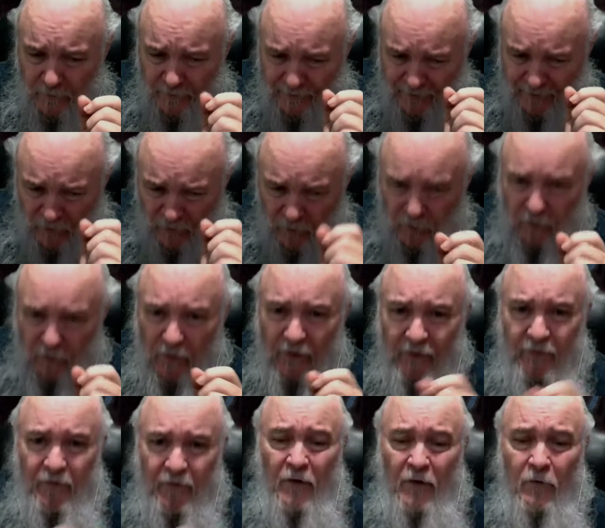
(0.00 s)
the only
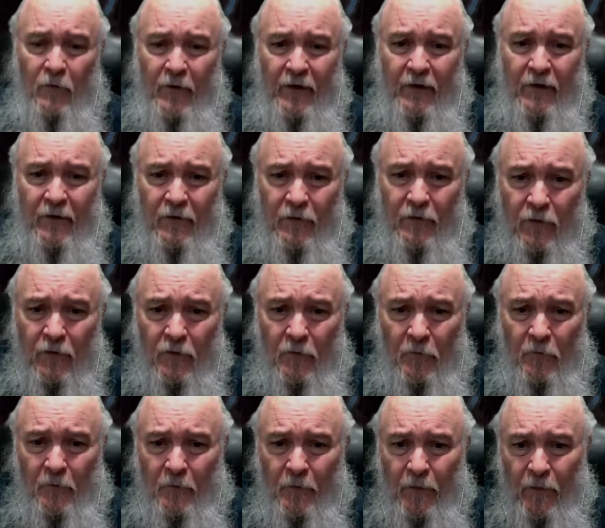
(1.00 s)
thing we can do
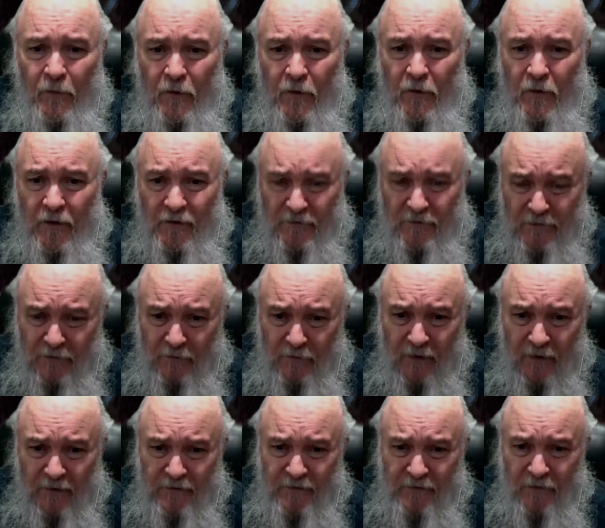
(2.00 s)
is the
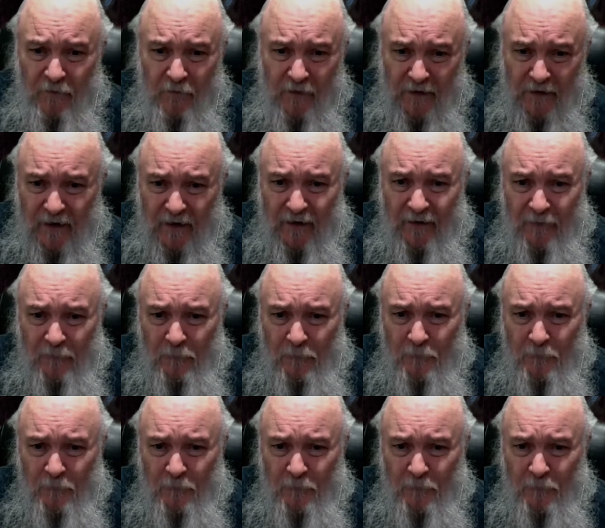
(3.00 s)
best that we can.